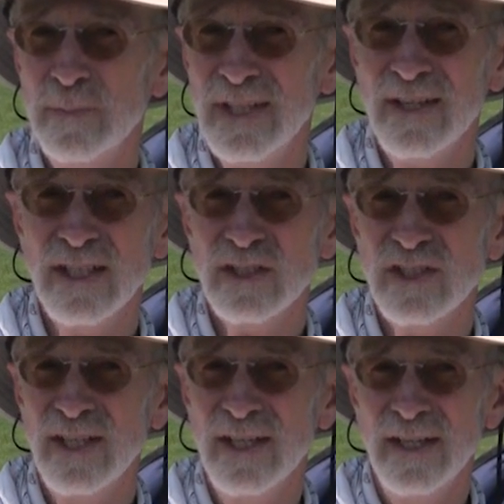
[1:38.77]

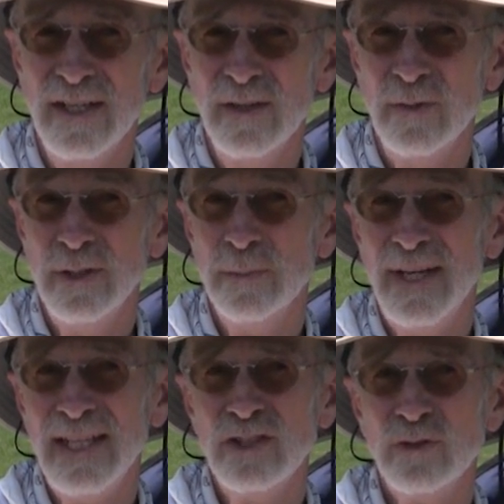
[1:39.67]
because when you're
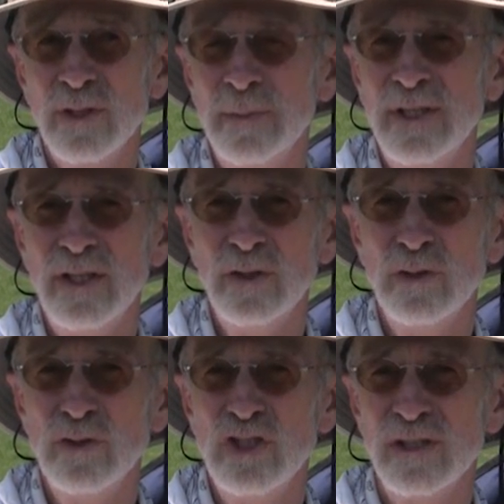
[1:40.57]
mainstream
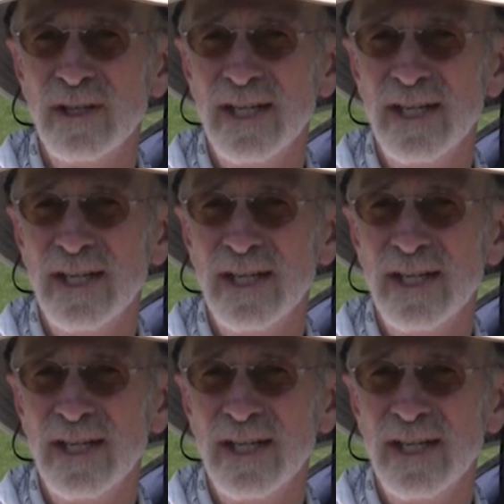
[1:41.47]
huge,